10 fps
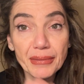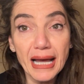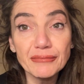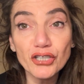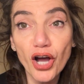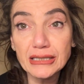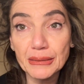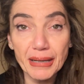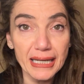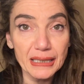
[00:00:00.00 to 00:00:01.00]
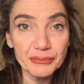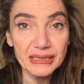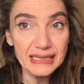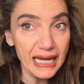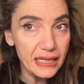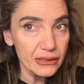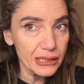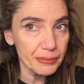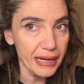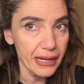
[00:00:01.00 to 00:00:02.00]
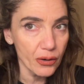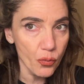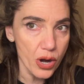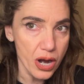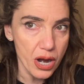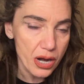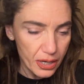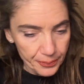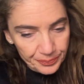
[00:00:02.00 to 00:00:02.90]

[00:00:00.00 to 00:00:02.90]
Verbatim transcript: I've talked about it because I, look at my hair. Whee!